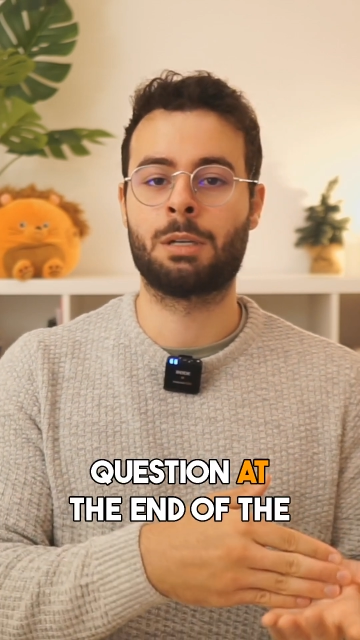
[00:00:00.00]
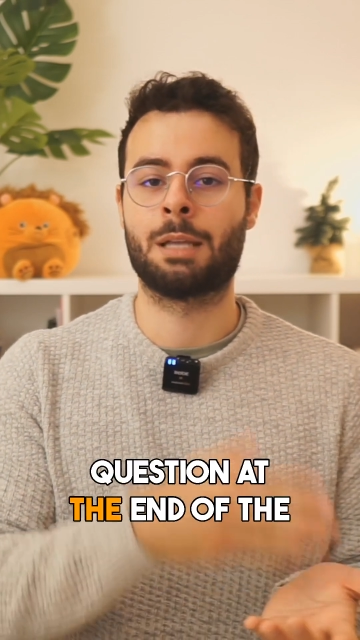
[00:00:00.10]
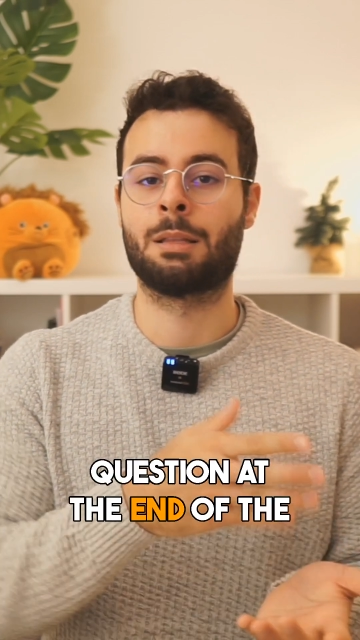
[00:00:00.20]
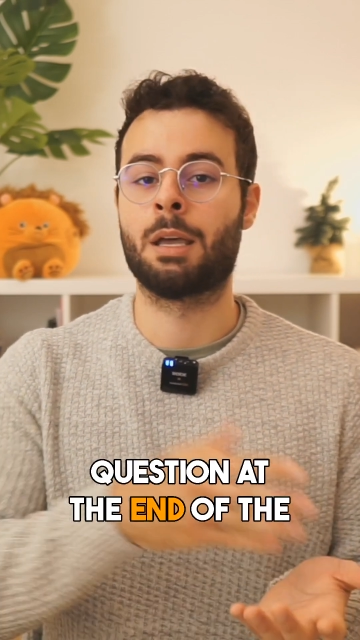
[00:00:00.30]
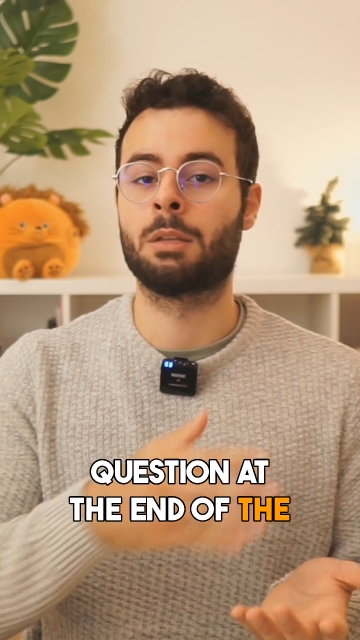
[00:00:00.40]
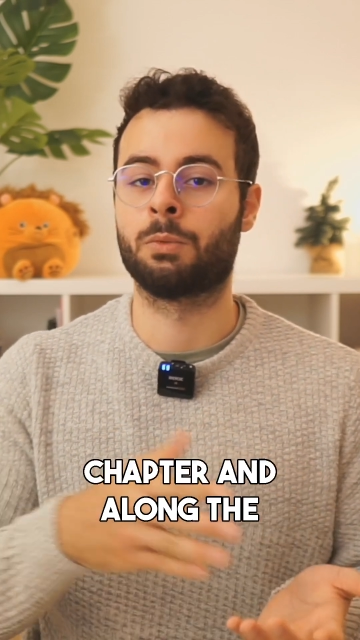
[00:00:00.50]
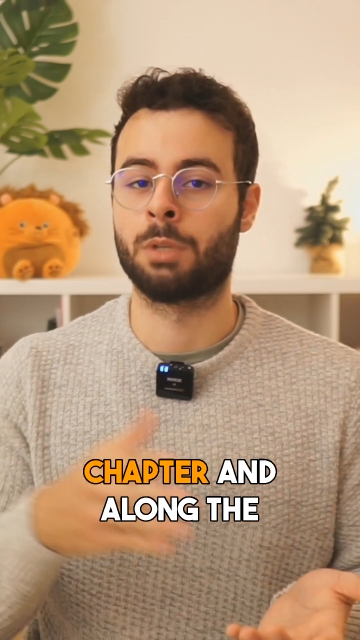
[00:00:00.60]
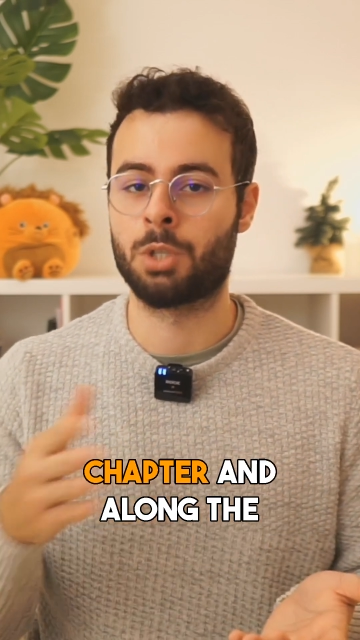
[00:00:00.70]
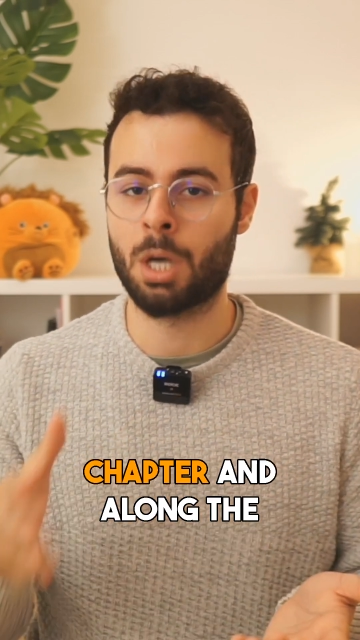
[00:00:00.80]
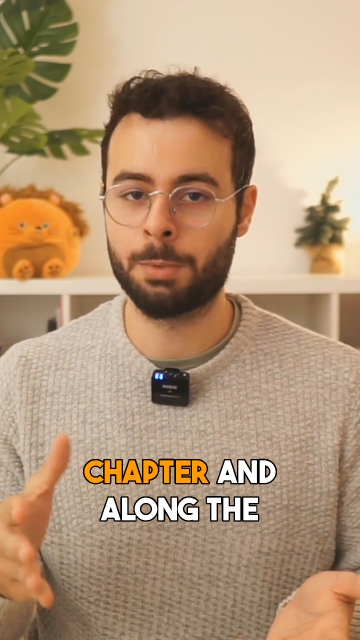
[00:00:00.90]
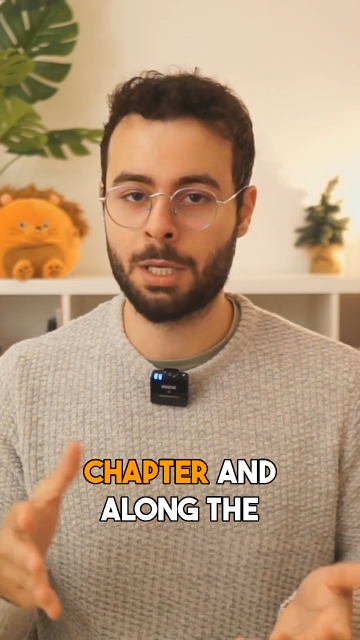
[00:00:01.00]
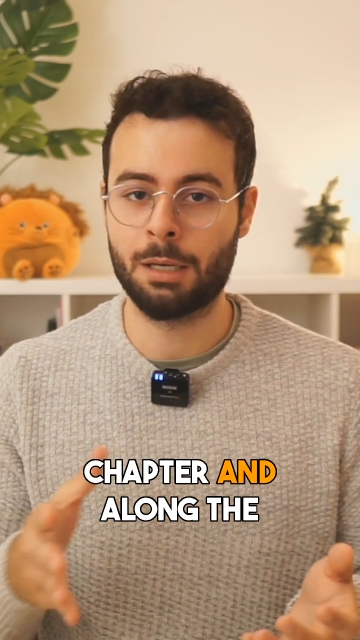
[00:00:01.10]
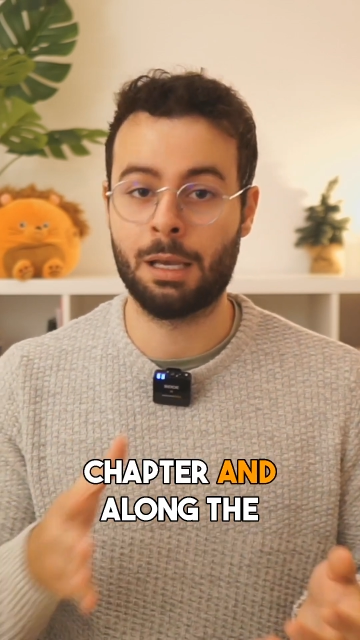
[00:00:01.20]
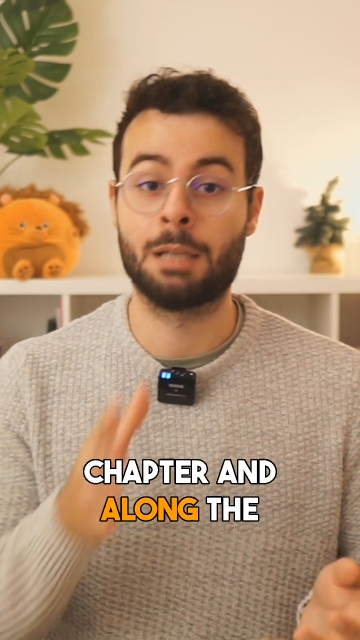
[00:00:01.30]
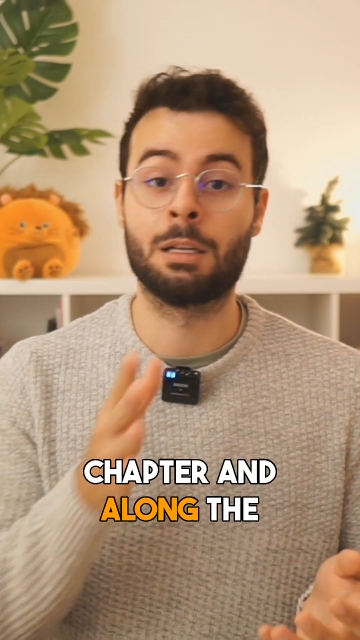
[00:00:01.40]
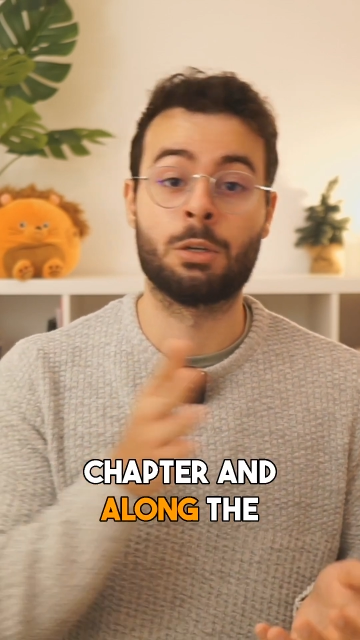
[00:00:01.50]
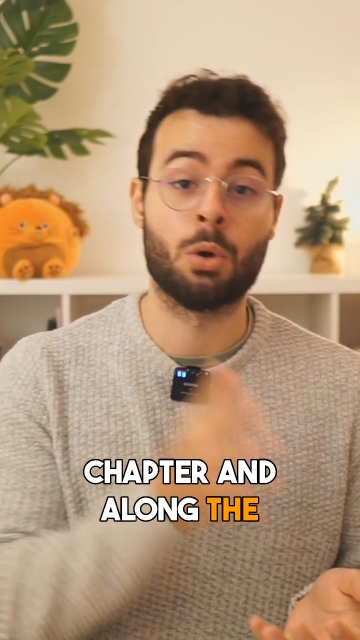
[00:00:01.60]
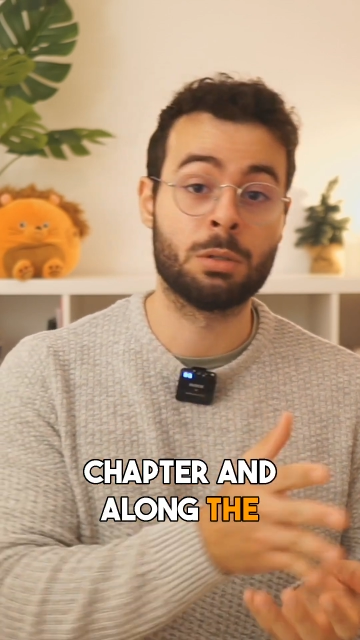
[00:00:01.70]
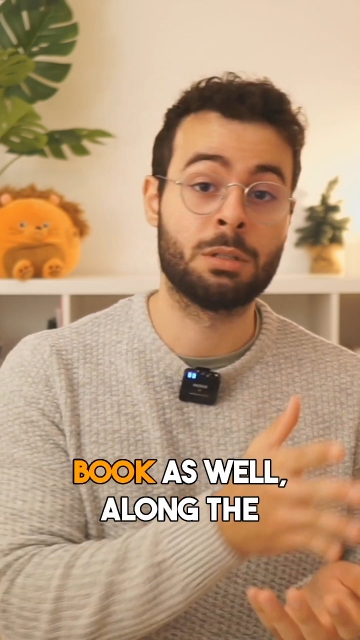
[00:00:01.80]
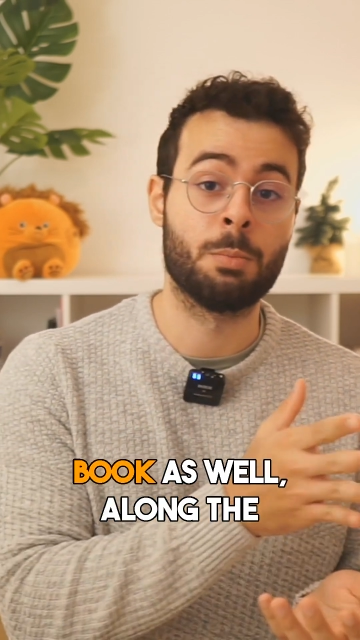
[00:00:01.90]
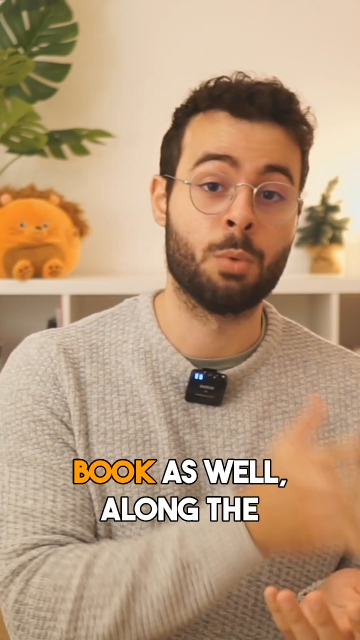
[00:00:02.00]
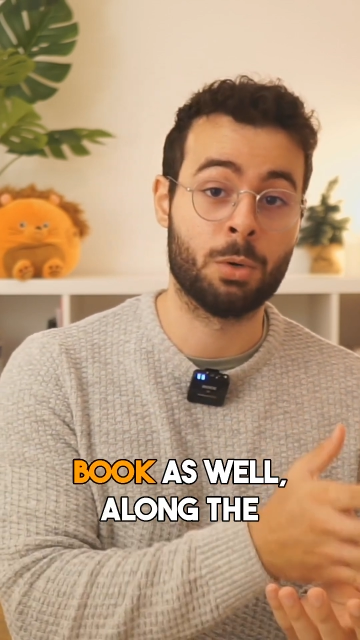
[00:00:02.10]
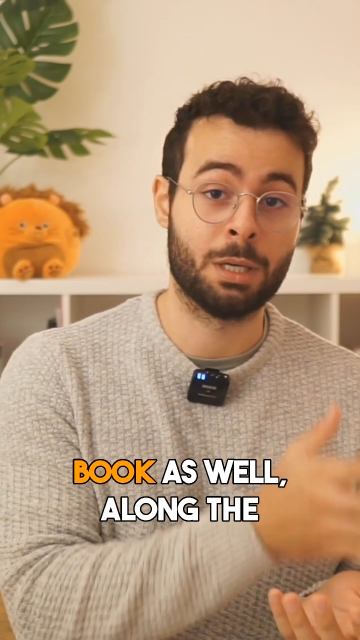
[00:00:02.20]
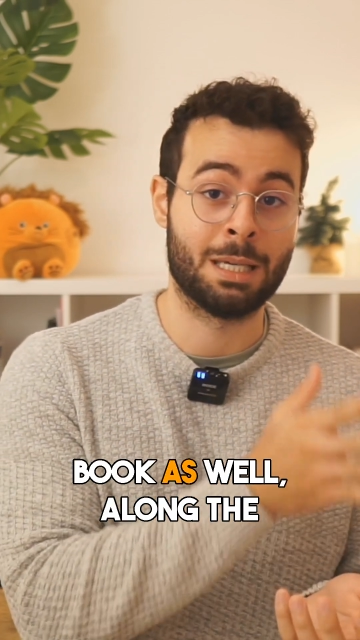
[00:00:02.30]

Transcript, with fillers: at the end of the chapter and along the book